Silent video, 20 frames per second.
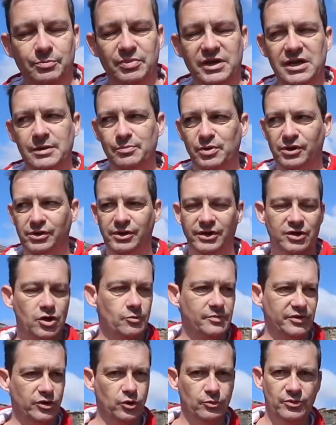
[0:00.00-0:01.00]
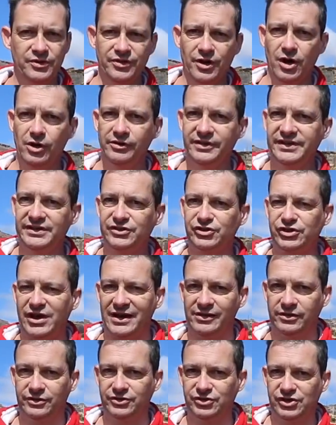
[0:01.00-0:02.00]
people are coming up with all these
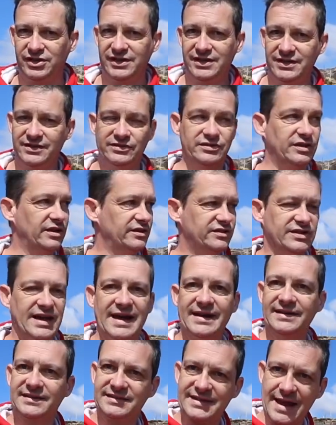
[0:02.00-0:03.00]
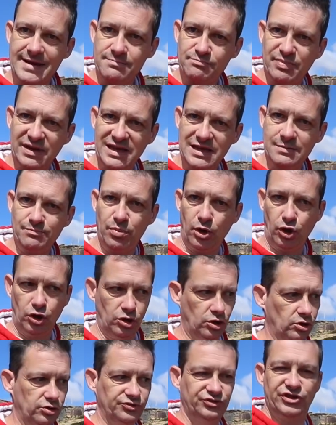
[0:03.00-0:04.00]
challenges, tag 10
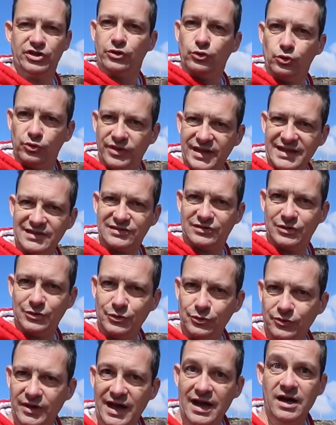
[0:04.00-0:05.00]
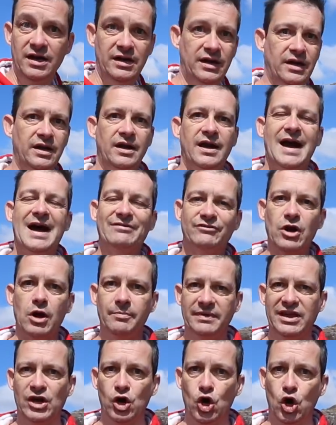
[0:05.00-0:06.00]
people, do this, do that. I've got
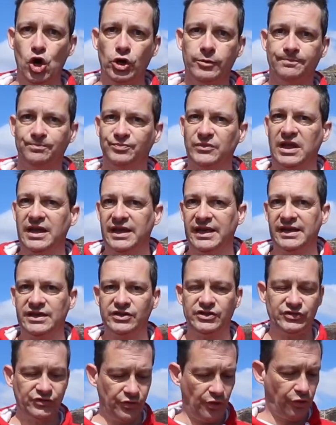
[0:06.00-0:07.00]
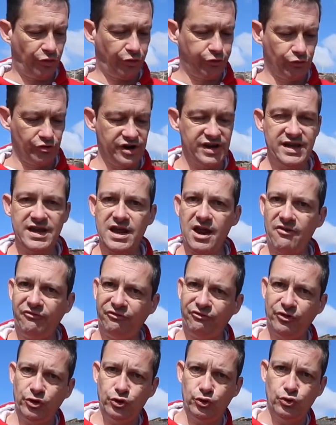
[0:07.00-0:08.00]
my own. It is the 3
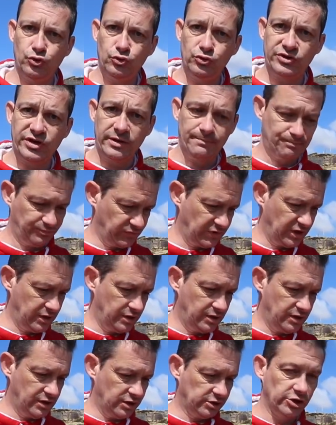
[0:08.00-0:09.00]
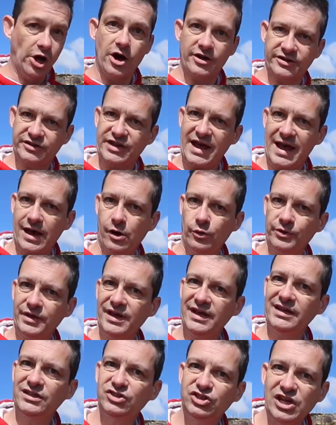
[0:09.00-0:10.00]
food lockdown
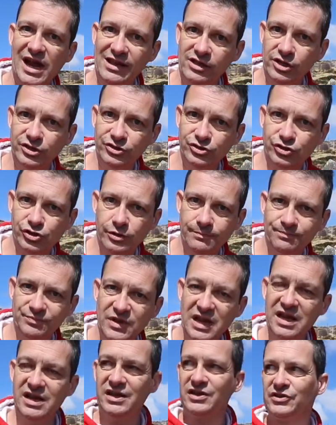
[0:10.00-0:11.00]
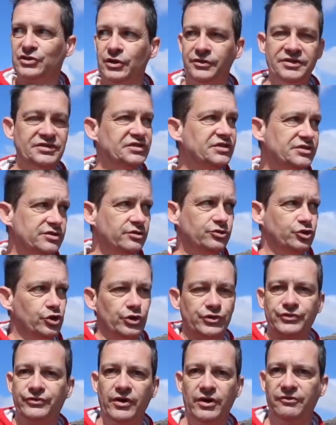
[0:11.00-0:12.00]
challenge. So this isn't
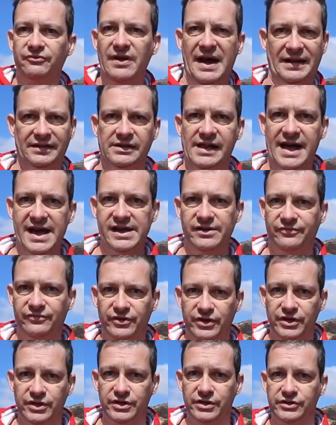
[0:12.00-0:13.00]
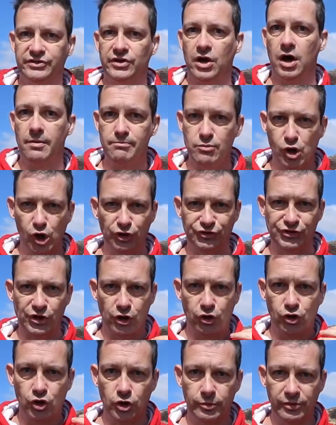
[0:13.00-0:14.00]
just for van lifers or
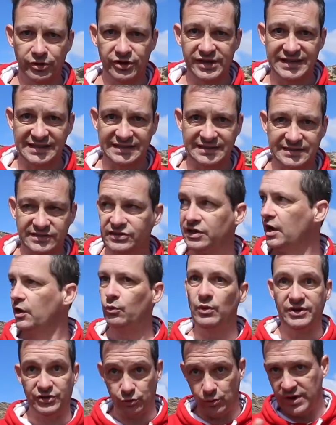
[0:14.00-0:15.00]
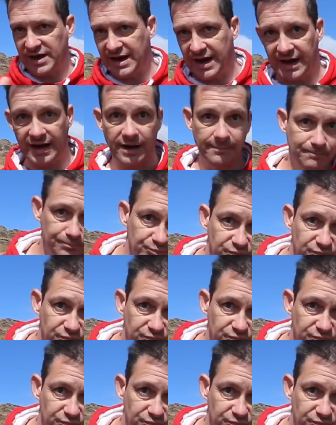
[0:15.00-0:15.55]
motorhomerists, which we are.